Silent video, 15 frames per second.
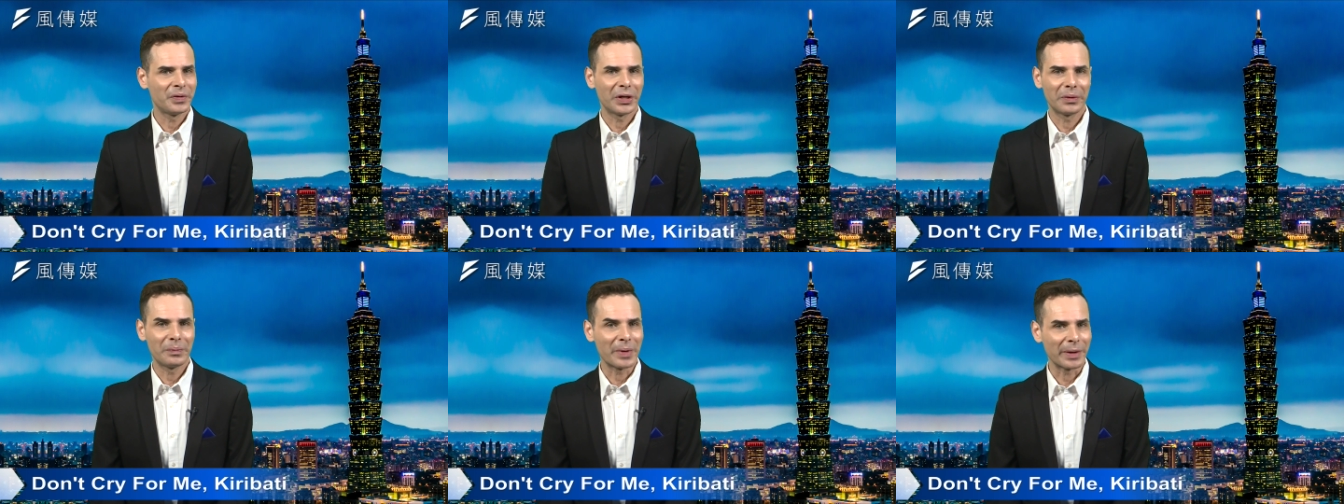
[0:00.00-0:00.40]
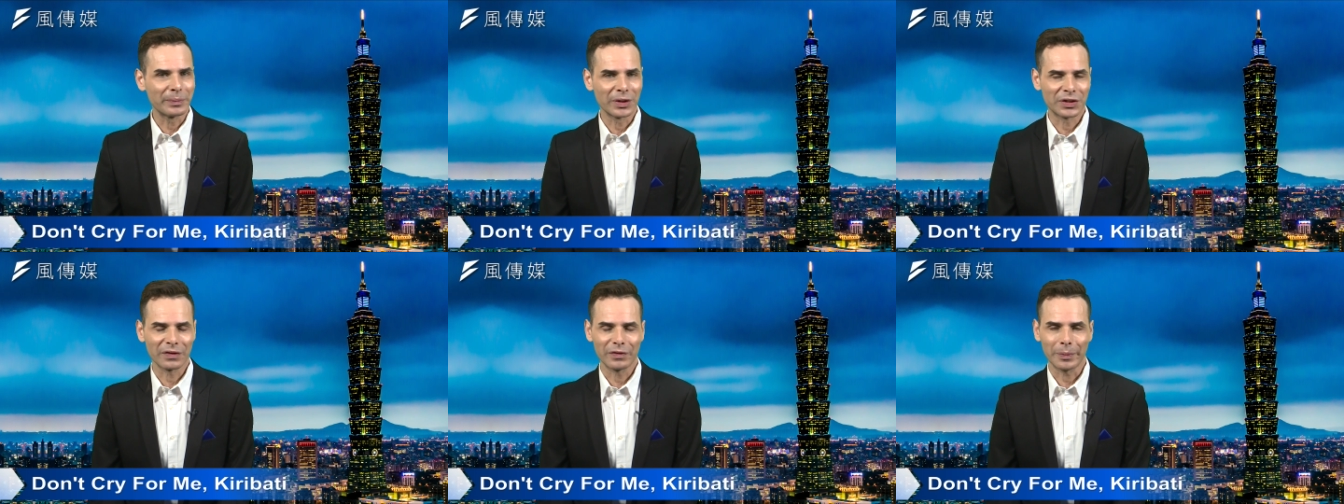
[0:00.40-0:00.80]
you know,
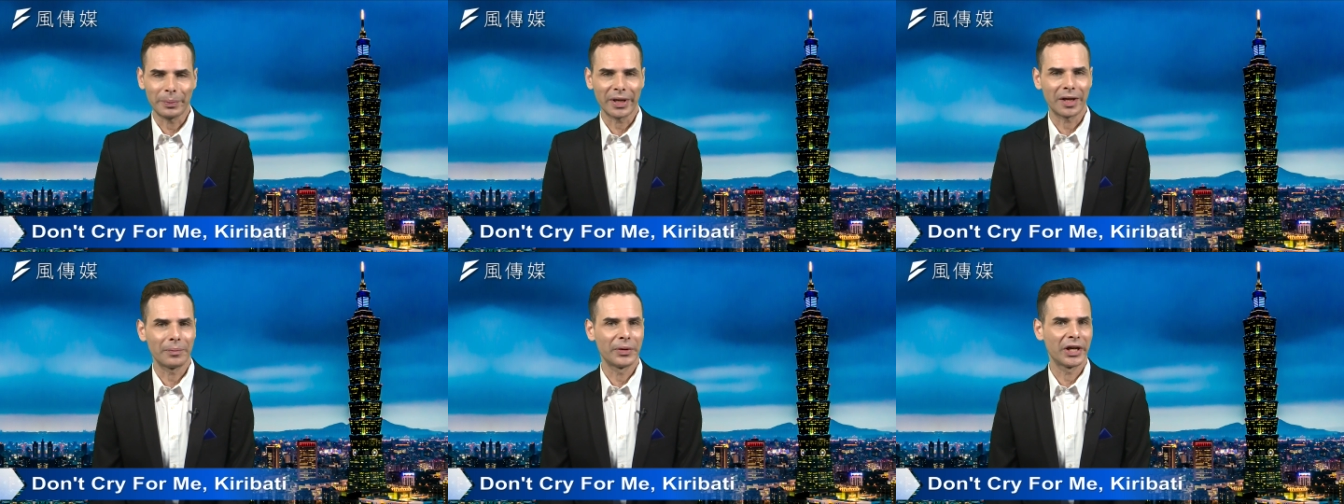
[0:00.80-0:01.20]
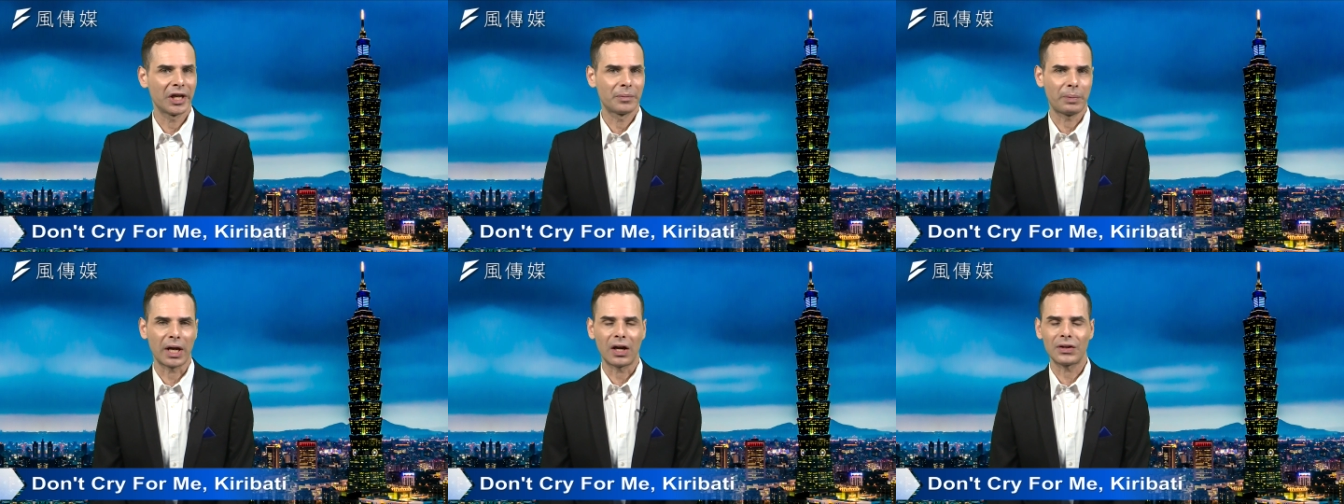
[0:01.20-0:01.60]
members of the
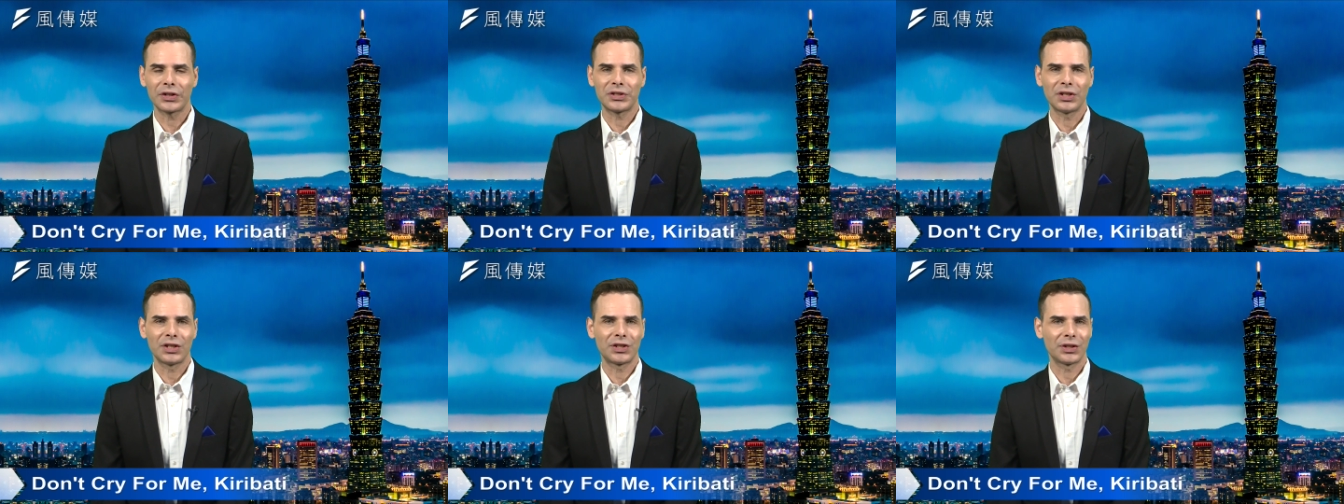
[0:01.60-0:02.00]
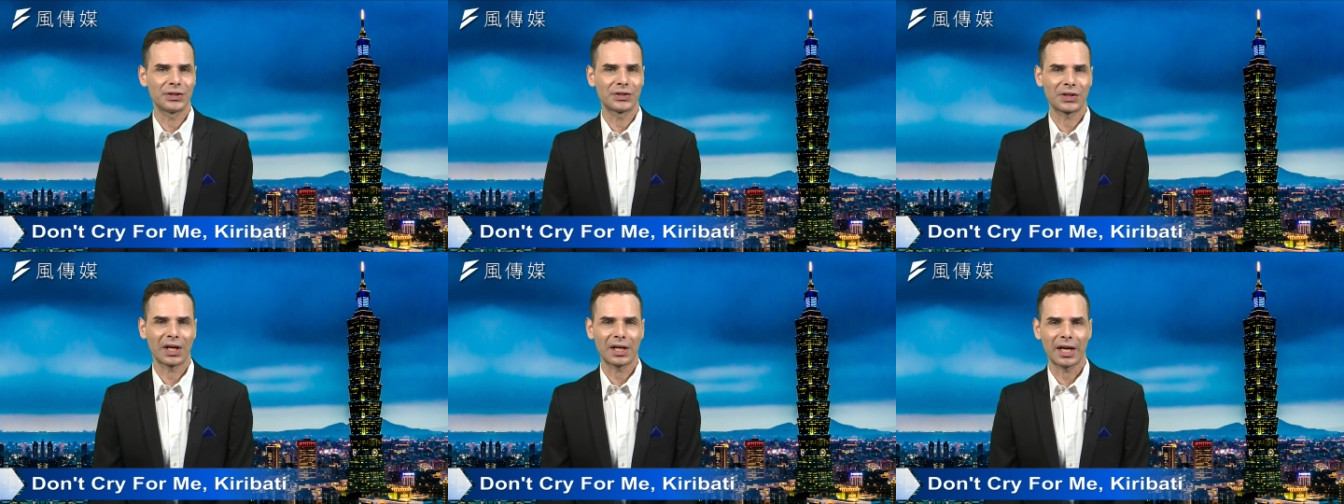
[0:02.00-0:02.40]
public,
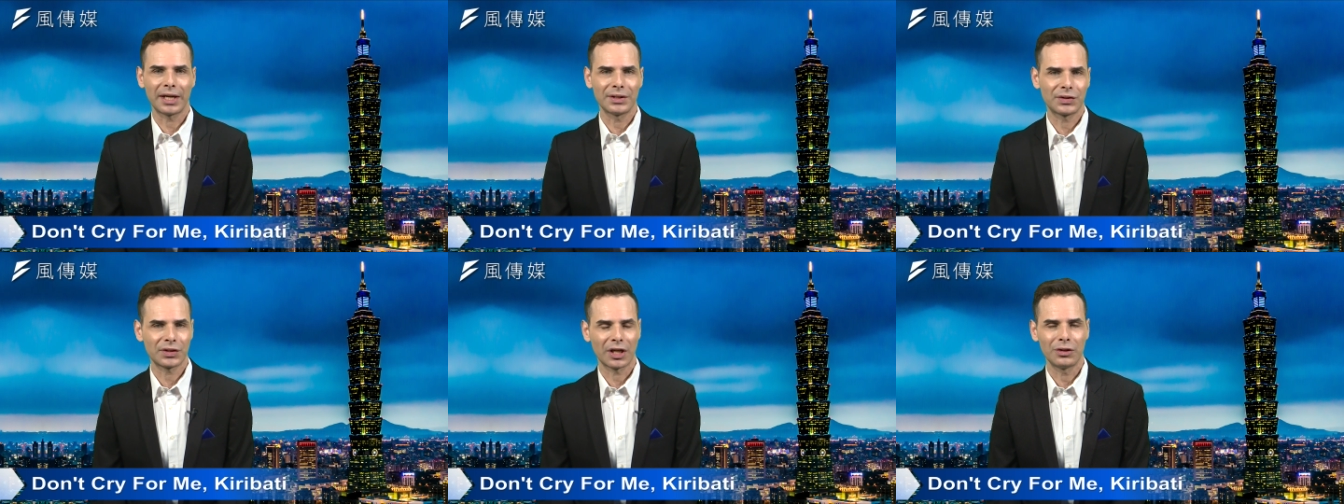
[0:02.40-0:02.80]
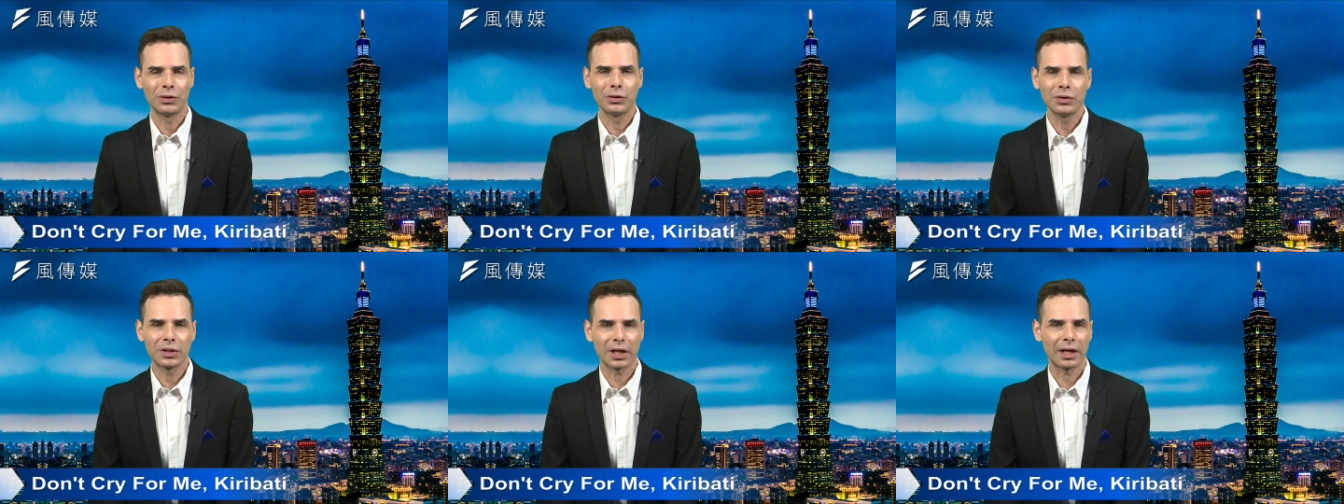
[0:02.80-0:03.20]
politicians, they kind of say,
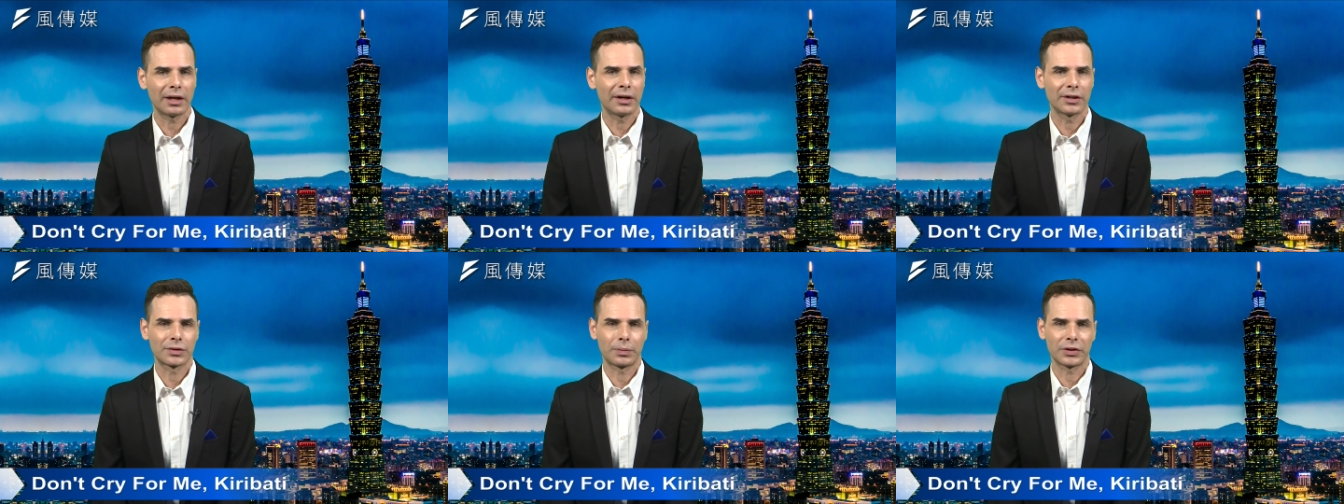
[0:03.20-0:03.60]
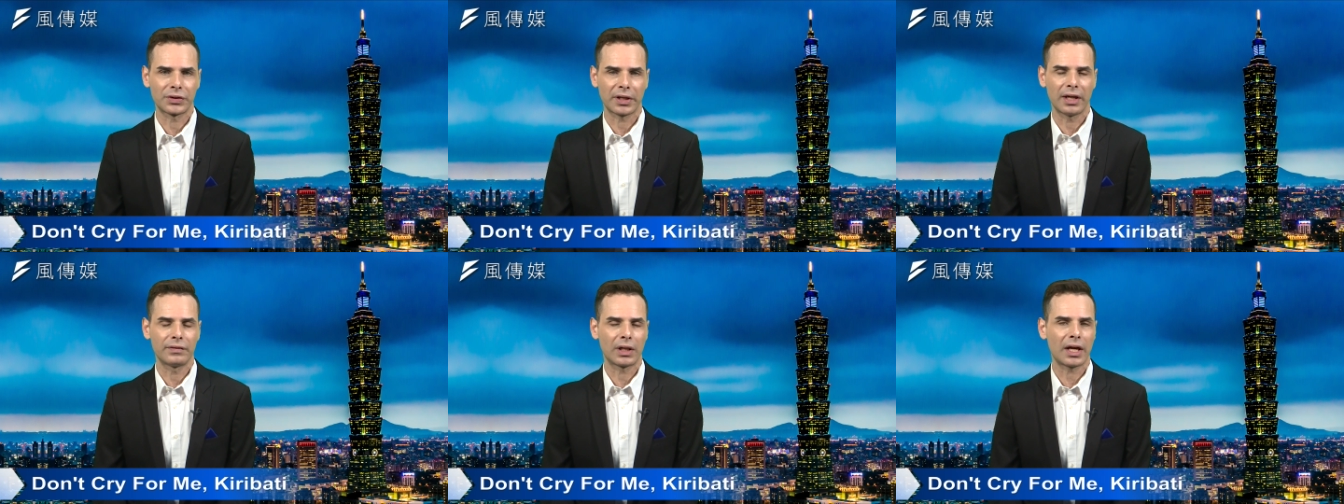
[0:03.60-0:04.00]
who cares? We'll
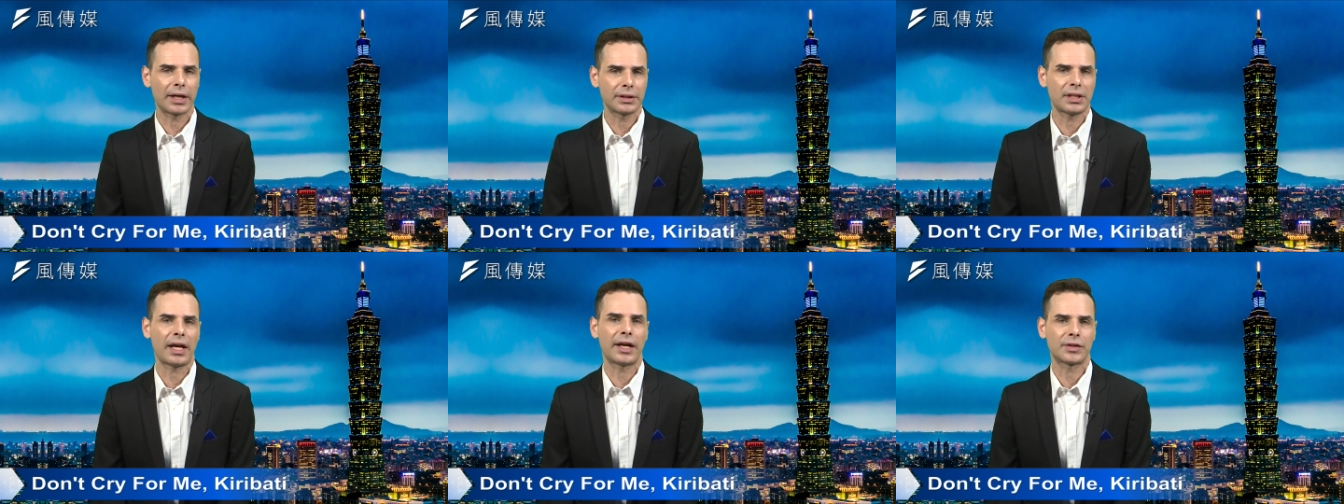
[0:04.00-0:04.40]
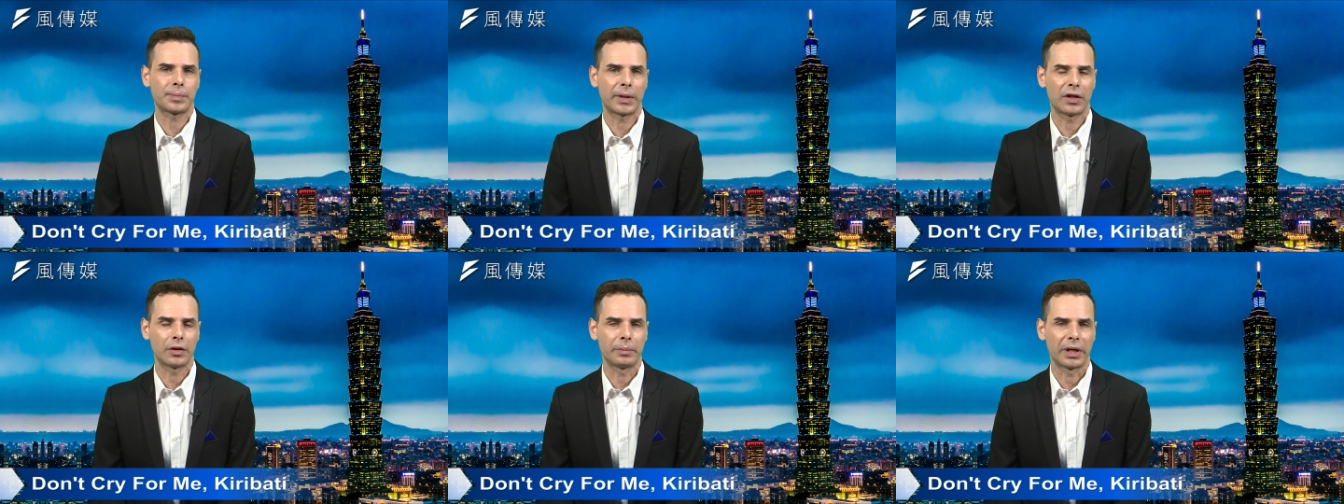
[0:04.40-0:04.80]
save a lot of
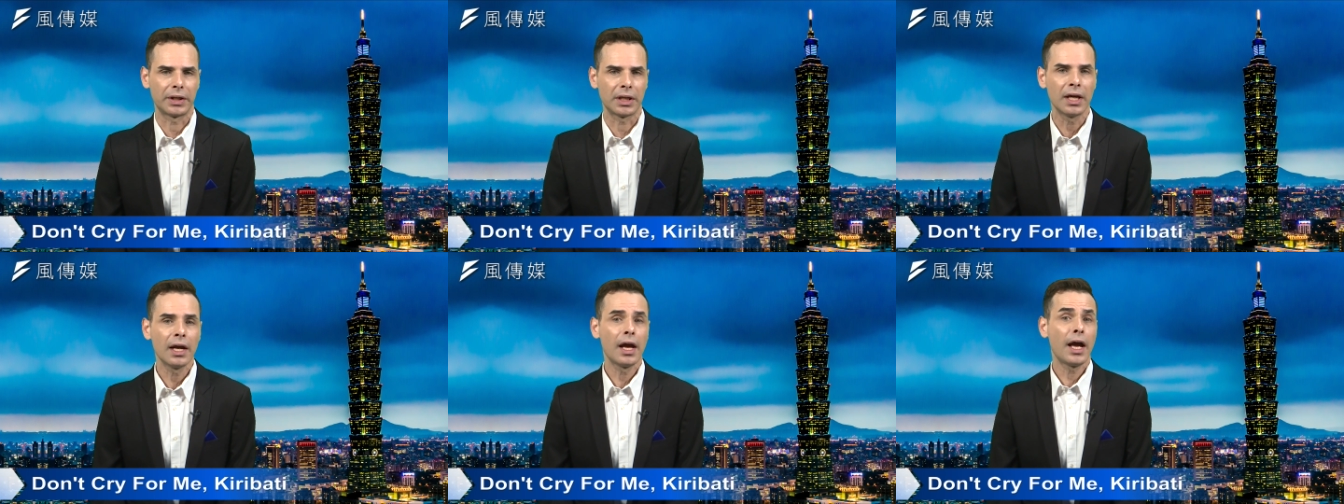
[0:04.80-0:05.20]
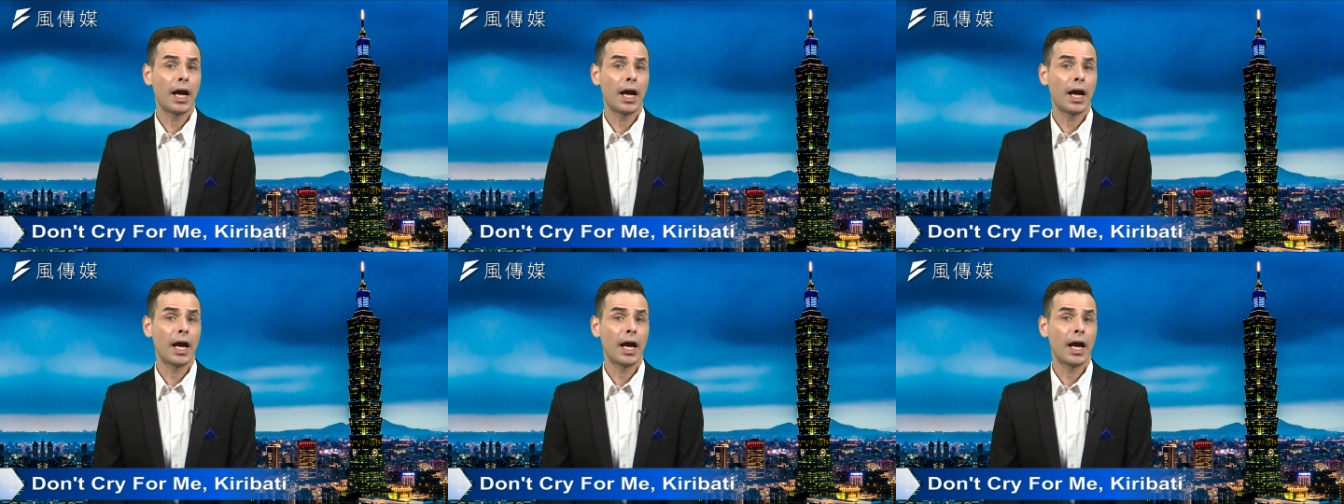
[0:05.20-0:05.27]
taxpayer money.